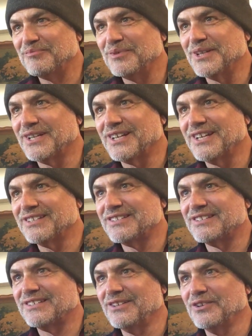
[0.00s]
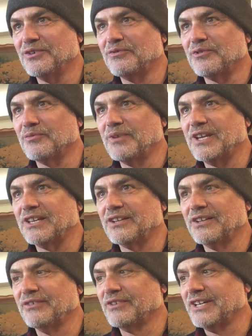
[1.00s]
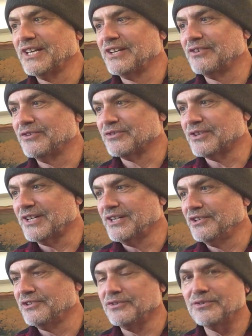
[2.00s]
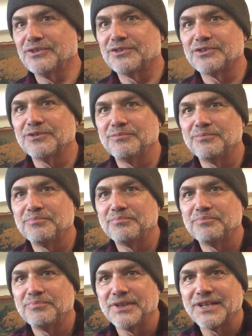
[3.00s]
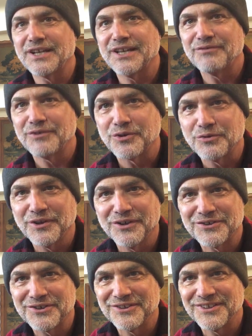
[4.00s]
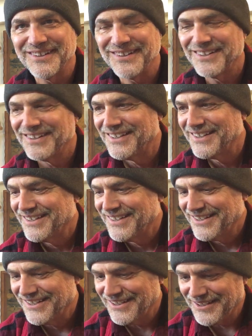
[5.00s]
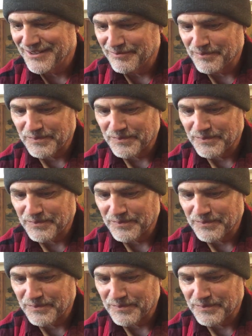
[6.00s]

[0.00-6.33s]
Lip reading: but I guess, you know, if you're making a living at it or trying to, it should be kind of a career, shouldn't it?